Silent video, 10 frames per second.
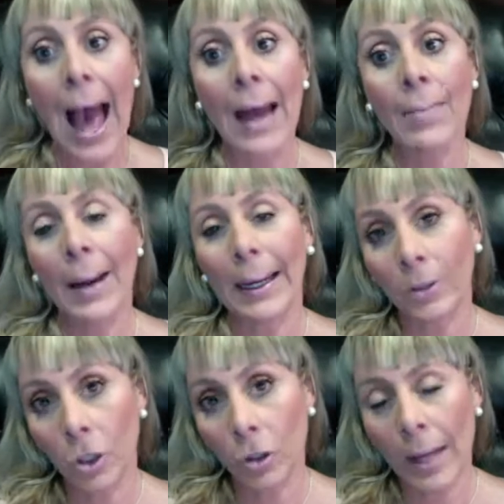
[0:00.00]
and
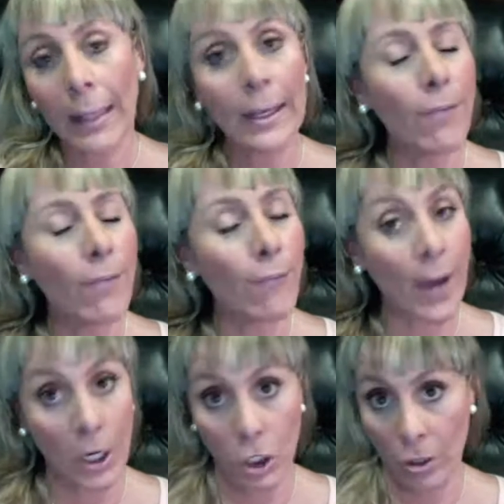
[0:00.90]
bacterial
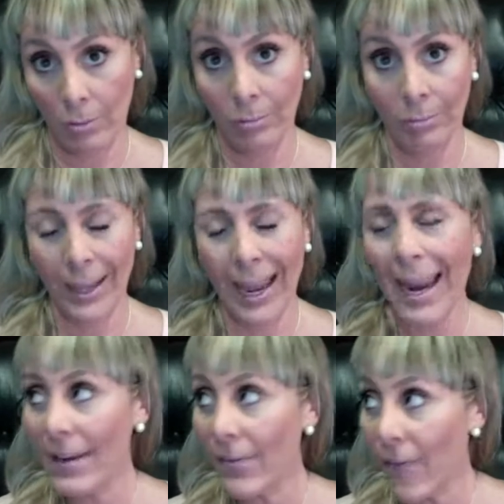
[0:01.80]
infection.
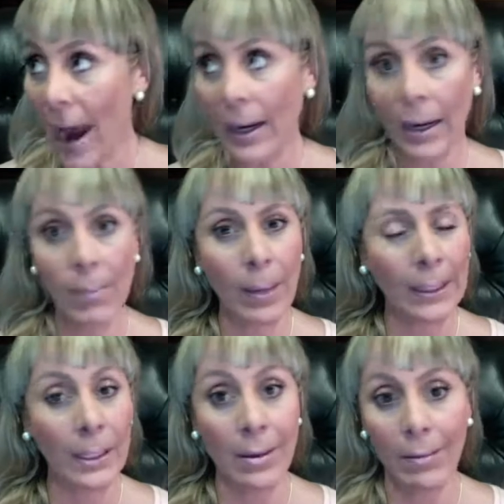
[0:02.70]
Any viral and
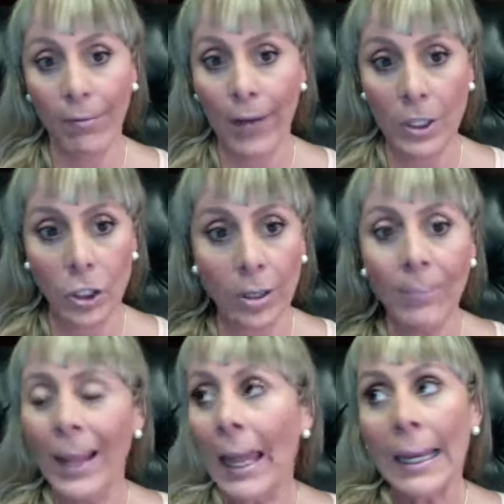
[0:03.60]
bacterial infection
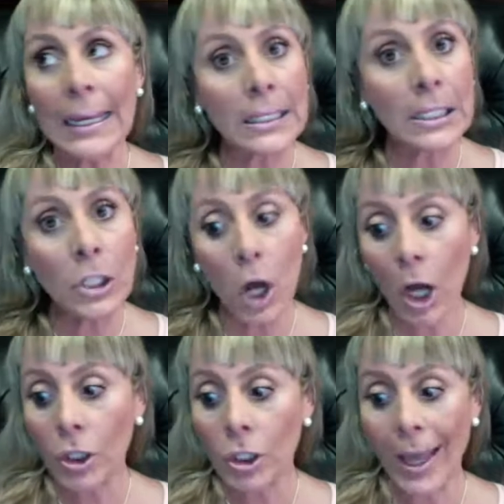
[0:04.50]
is
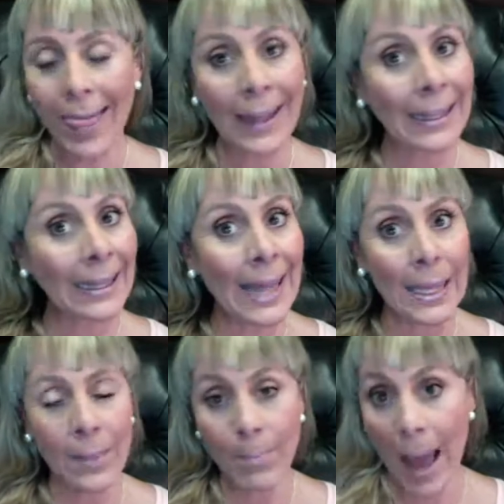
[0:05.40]
not that
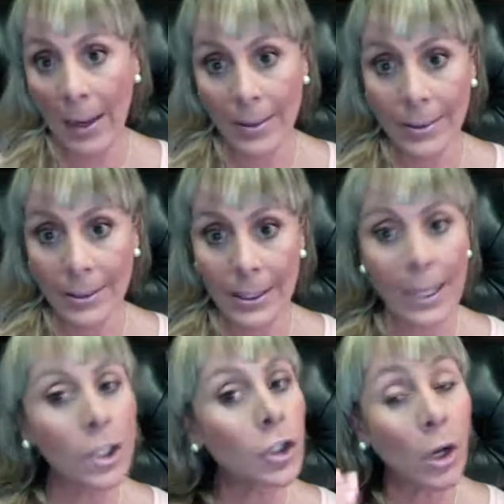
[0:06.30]
the imbalance,
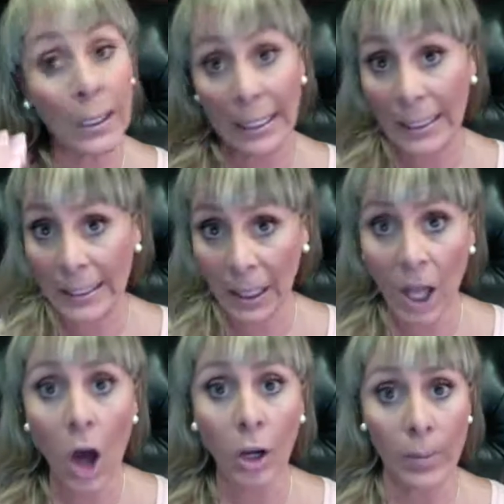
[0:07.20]
it's only in the
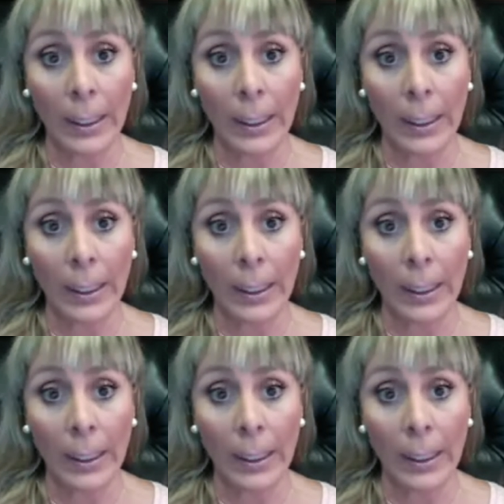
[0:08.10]
lung